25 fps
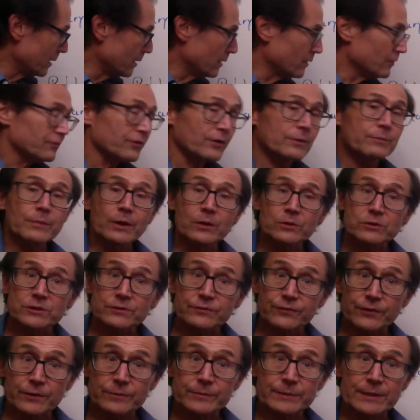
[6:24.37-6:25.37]
for most
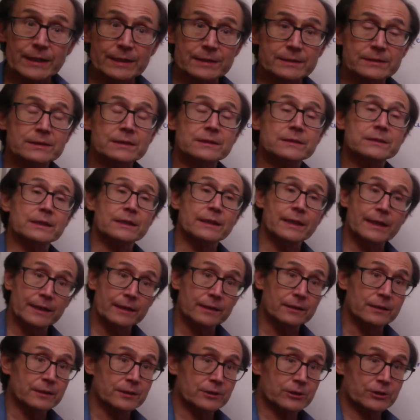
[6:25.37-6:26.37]
verb tenses in
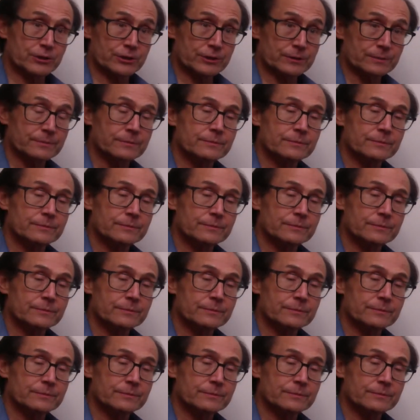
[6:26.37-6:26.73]
English,